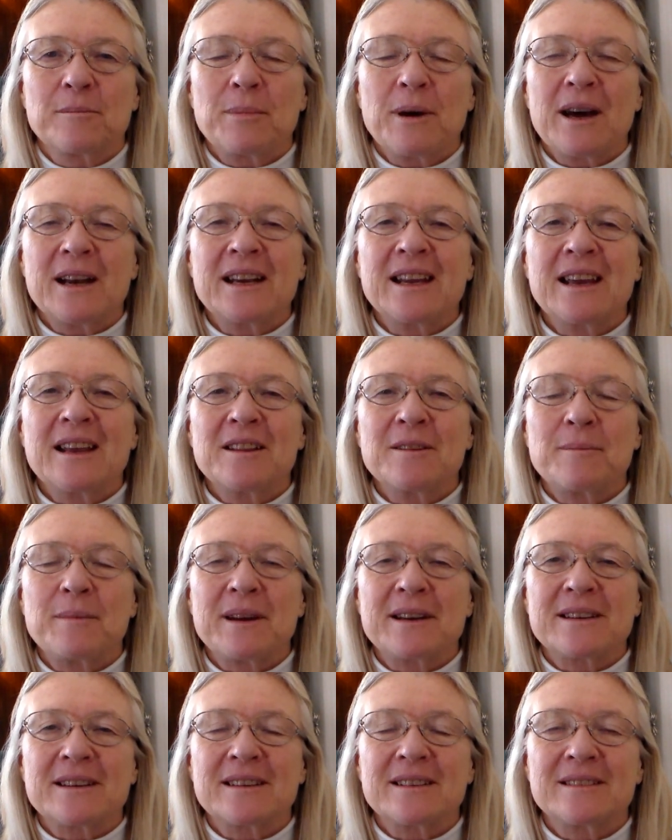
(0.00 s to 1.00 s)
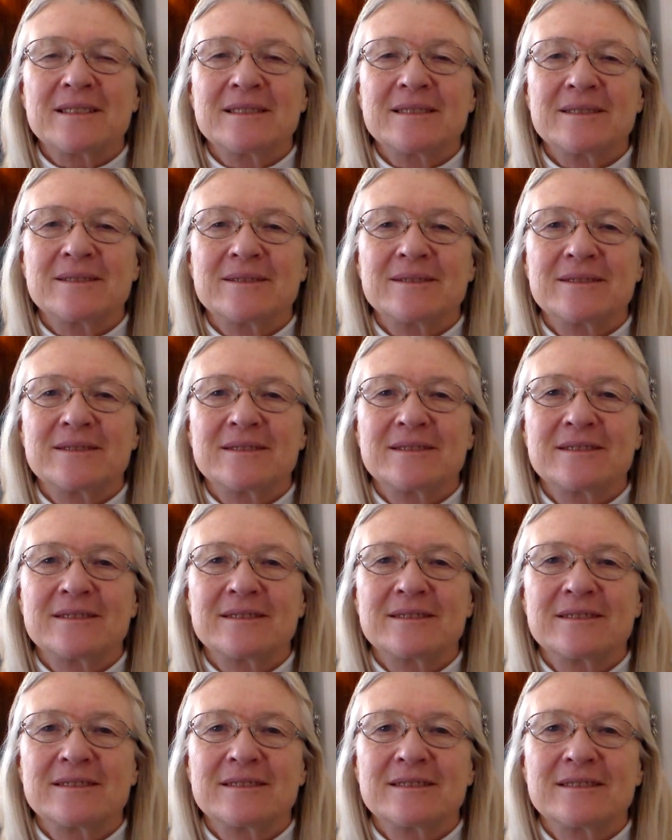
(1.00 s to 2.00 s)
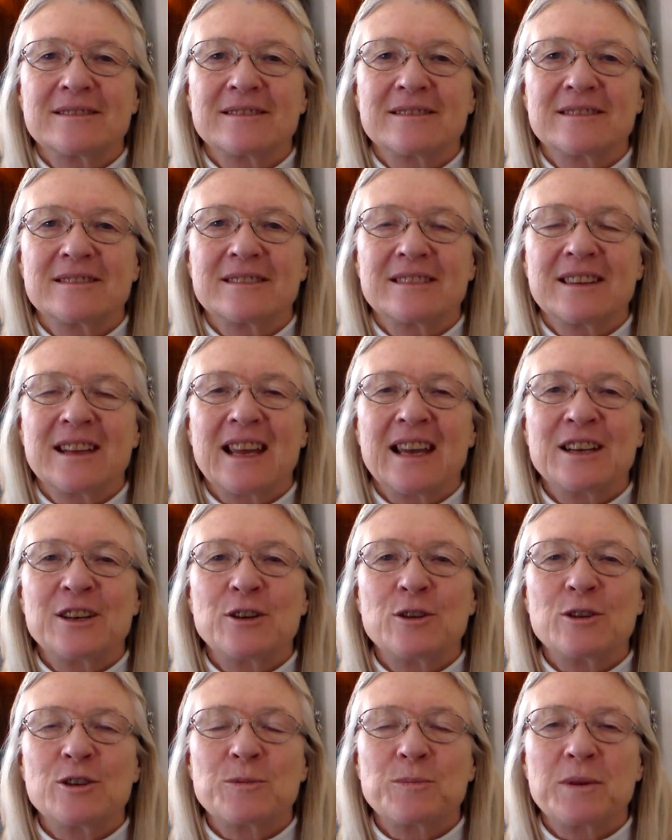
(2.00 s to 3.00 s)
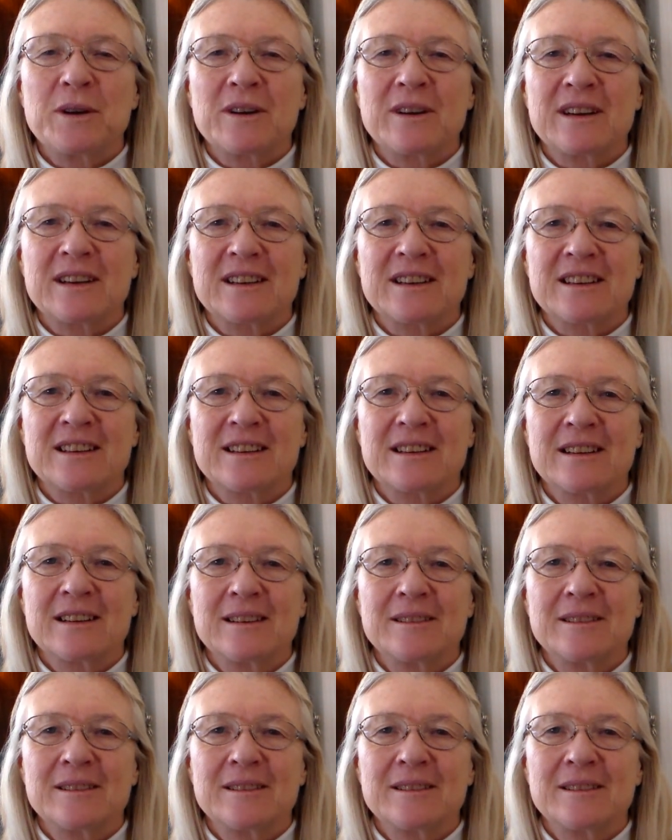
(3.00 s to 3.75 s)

body elemental, and new spirit.